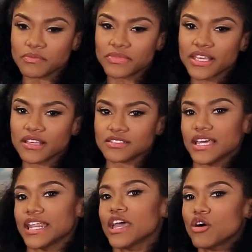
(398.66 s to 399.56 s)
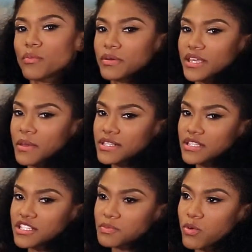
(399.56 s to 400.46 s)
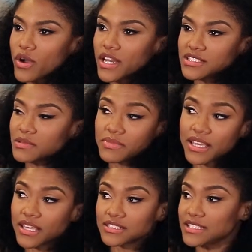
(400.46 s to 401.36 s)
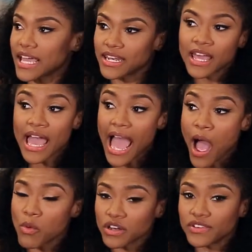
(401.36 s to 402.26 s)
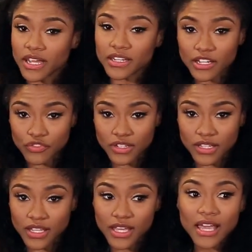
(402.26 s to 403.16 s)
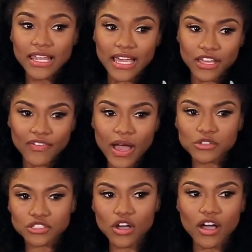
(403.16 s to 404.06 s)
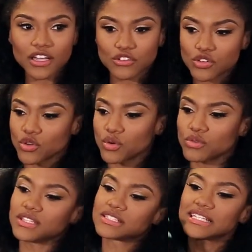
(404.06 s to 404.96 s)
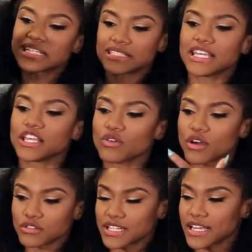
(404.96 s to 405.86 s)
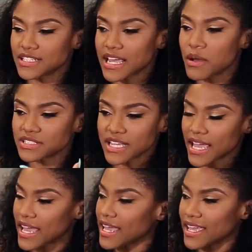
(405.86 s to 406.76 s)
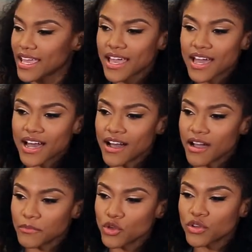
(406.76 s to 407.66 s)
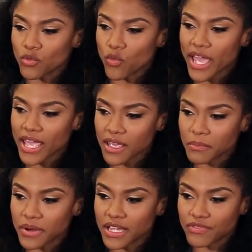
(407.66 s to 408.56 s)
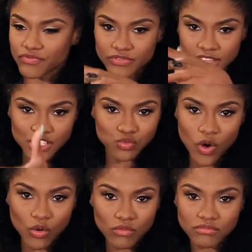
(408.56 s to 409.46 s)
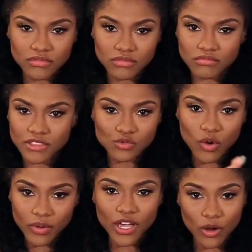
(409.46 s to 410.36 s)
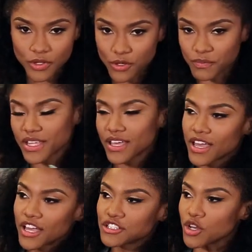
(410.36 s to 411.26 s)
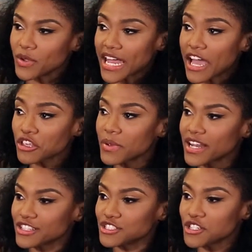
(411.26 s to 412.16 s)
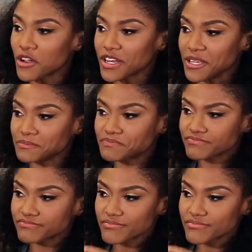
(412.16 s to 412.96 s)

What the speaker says: some things that help get me to this point and some things that I would have done differently. Like if I was talking to the 16-year-old JJ, I would say, hey, you can wait, but this won't help you. So we documented the journey.